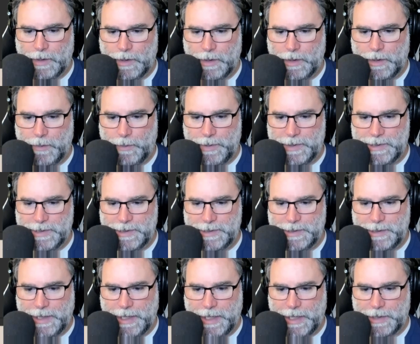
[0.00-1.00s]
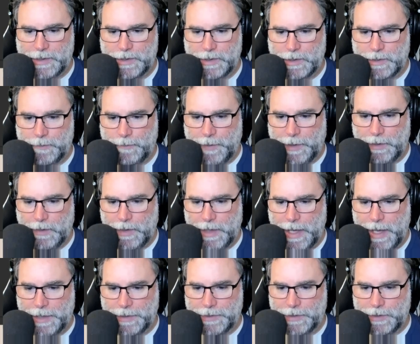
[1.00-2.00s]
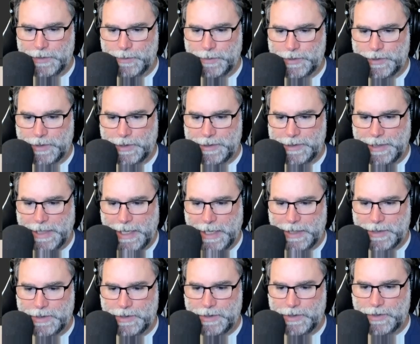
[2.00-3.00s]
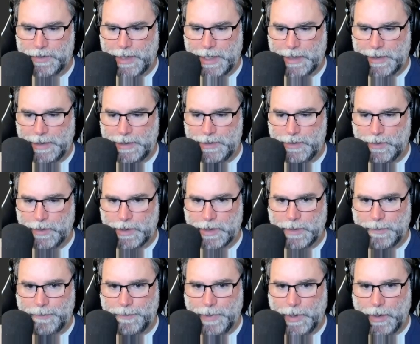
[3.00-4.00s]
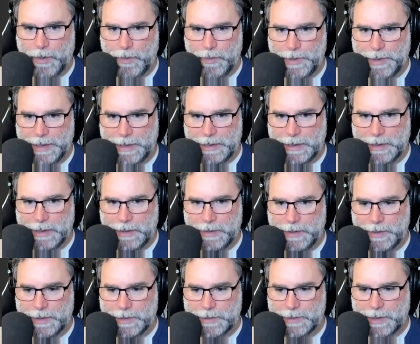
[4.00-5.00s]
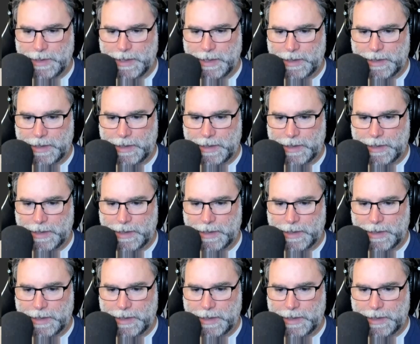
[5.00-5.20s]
What is attached? Final actors which are attached directly to a component in this actor.